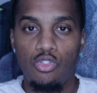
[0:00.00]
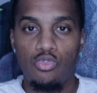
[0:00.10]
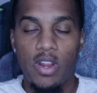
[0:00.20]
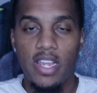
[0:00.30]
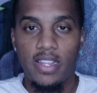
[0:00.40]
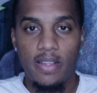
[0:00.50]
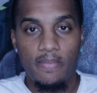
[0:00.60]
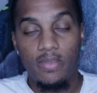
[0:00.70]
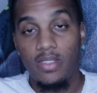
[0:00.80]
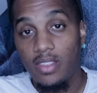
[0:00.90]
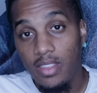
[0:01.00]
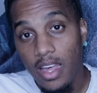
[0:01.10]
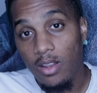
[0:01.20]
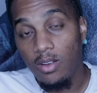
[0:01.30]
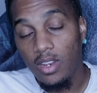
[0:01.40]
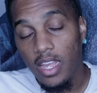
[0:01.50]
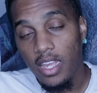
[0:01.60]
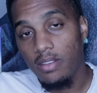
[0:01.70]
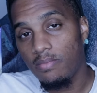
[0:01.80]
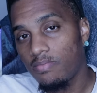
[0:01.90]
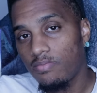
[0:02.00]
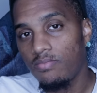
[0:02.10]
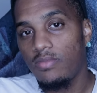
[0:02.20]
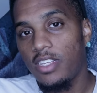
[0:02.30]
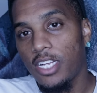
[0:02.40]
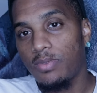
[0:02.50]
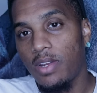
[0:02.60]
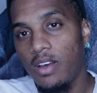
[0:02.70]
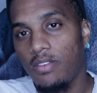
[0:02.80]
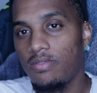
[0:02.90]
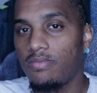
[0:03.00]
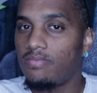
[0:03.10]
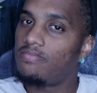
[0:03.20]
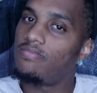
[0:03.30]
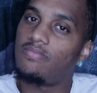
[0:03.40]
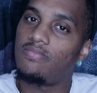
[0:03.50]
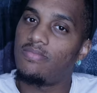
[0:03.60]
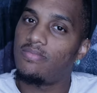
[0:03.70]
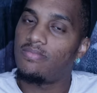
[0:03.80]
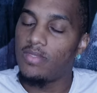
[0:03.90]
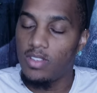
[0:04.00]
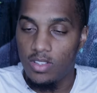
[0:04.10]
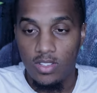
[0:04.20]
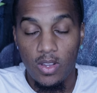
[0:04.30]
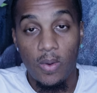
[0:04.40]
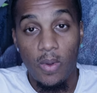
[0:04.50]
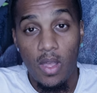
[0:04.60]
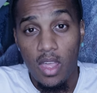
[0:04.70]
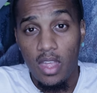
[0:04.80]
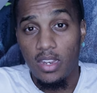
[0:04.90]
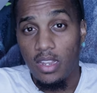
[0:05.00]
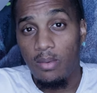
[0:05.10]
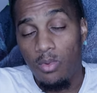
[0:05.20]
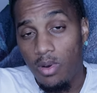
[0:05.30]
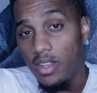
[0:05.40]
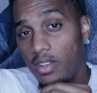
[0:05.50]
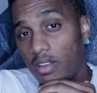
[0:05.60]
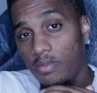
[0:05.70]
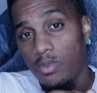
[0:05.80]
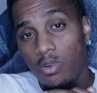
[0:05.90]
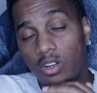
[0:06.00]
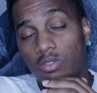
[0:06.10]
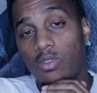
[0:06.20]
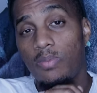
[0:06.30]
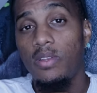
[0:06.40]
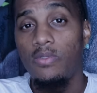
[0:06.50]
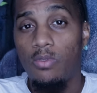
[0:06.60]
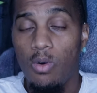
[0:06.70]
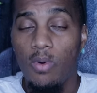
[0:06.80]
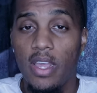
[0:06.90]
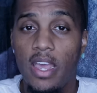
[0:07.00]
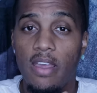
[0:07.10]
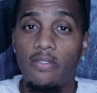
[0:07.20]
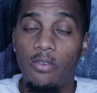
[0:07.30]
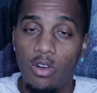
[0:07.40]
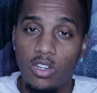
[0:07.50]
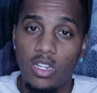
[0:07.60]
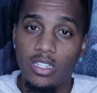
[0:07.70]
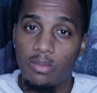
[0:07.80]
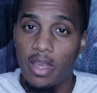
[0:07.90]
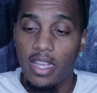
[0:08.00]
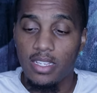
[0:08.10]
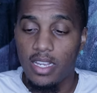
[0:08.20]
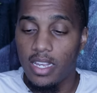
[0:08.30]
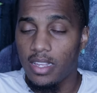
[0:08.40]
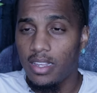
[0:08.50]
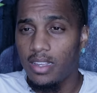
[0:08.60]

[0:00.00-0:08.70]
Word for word: Great. Not only that, tax write off. So number one, of course, will be the 401k, $400 paycheck.